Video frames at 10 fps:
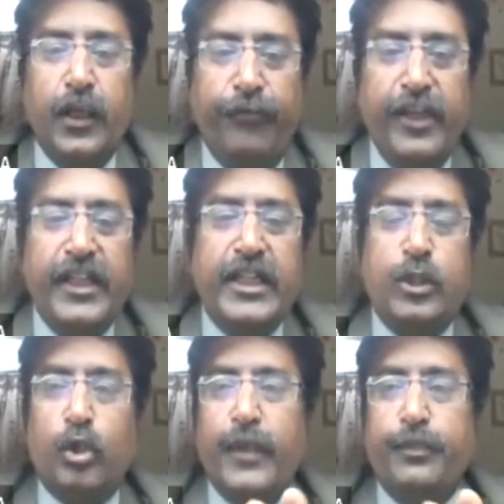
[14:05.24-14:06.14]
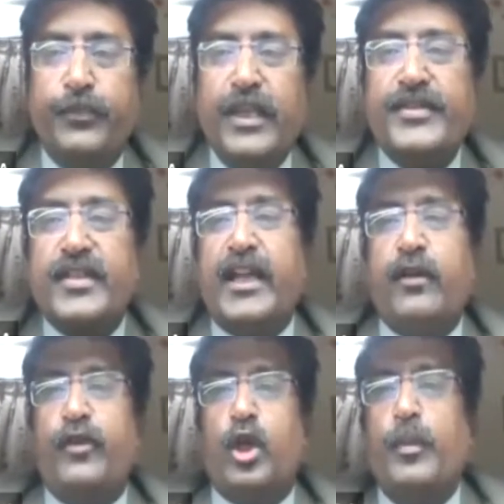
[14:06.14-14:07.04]
we need to keep this kind
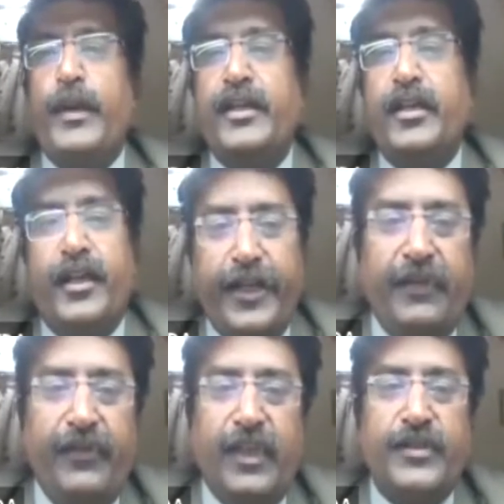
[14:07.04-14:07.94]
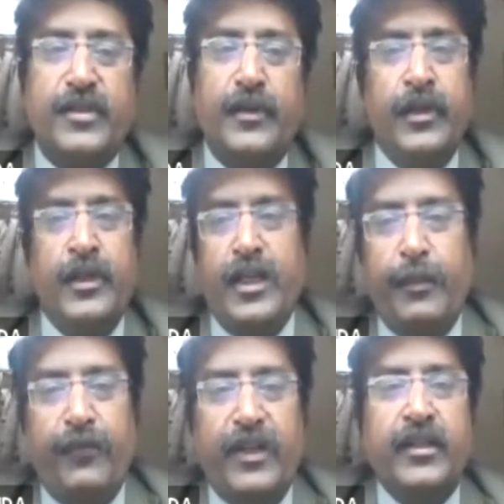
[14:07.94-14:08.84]
of document ready with us.
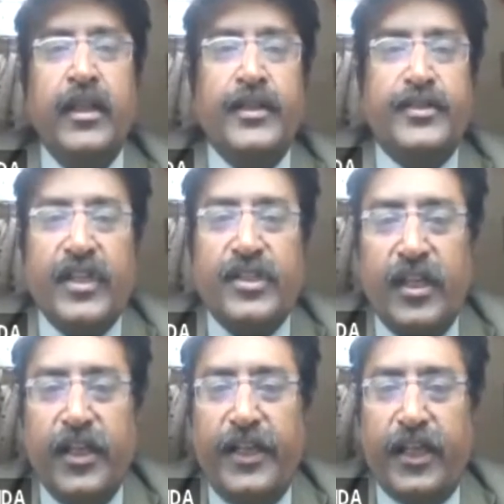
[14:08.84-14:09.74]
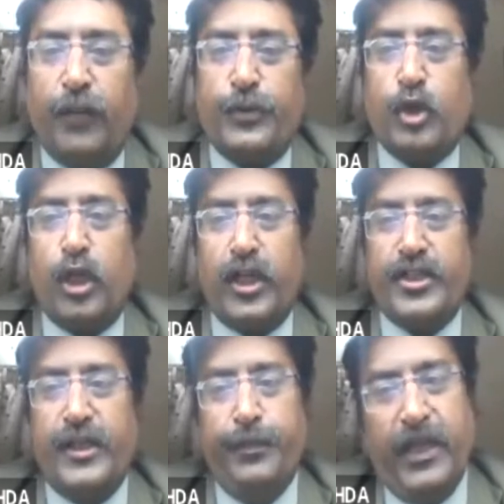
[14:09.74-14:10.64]
Number 1, sanction letter of
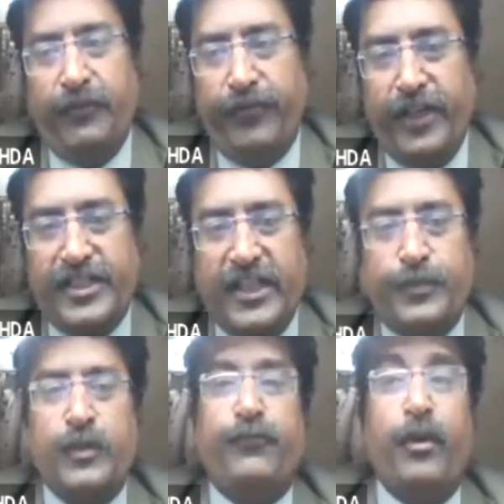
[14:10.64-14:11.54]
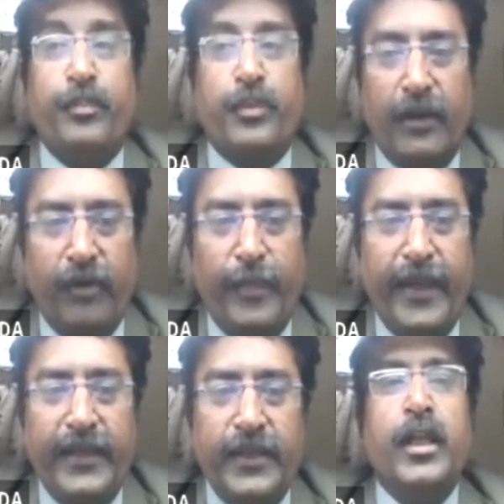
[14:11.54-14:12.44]
scholarship and friendships from
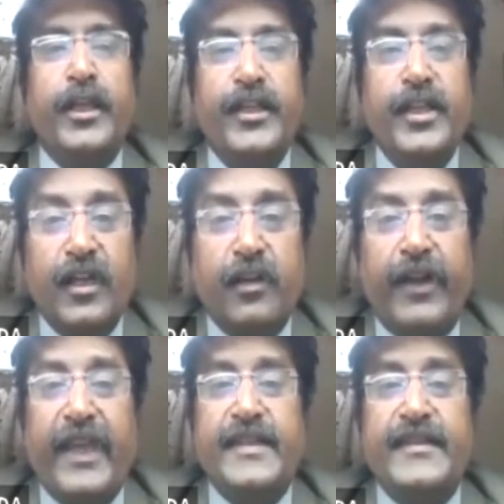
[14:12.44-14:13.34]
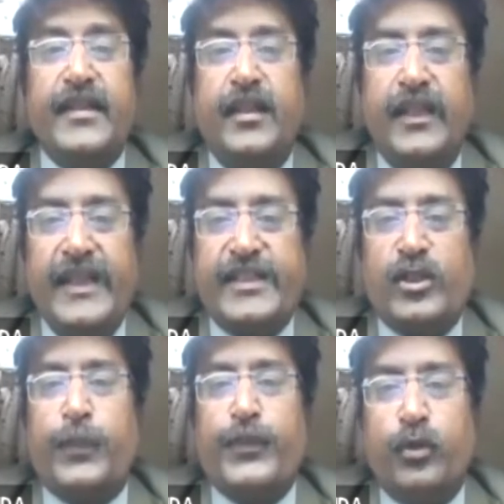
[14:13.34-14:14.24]
government, year-wise list
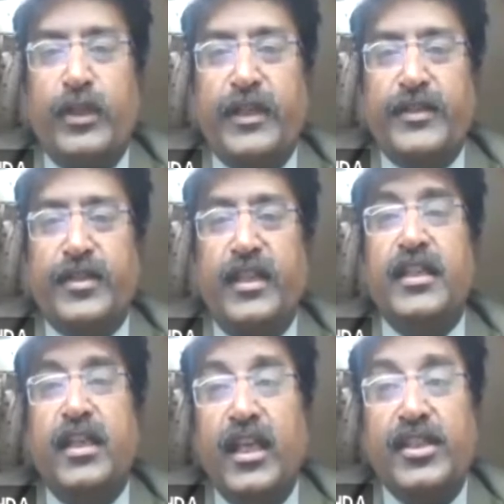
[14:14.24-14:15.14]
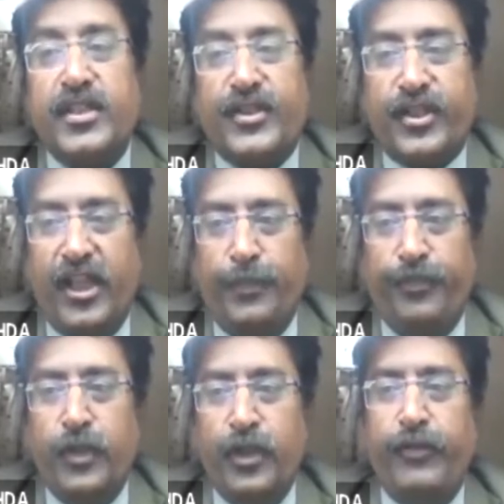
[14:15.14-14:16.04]
of students in each
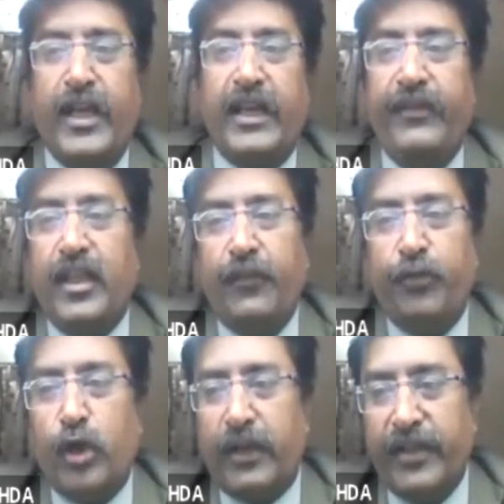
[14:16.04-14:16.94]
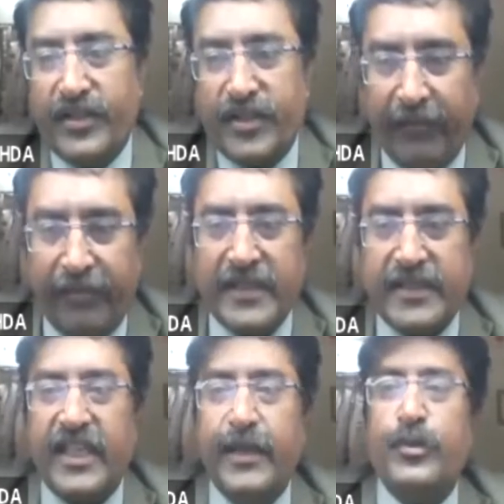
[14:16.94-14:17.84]
scheme. We are having, if you are having several
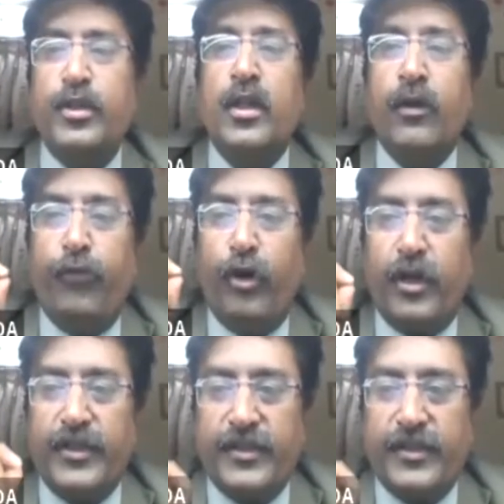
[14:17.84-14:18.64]
schemes, for